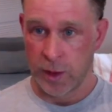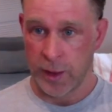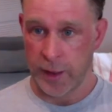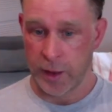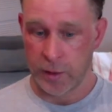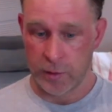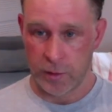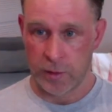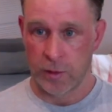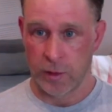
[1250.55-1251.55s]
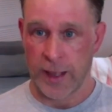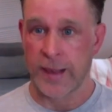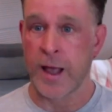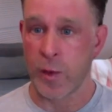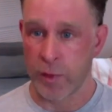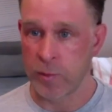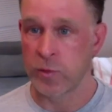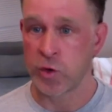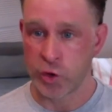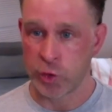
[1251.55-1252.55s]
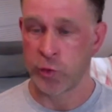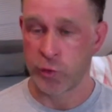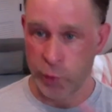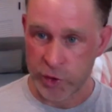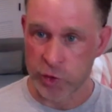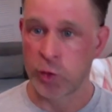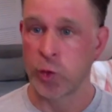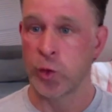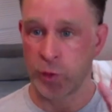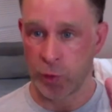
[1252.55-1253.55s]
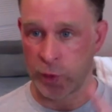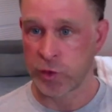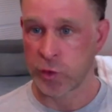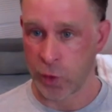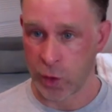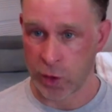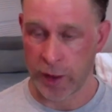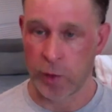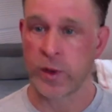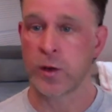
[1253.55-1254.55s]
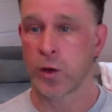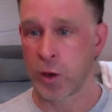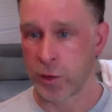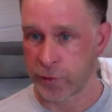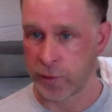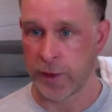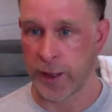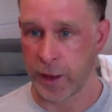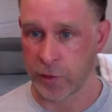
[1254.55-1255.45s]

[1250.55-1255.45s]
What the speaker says: and allow them to choose which tools in which order, and we learn from that.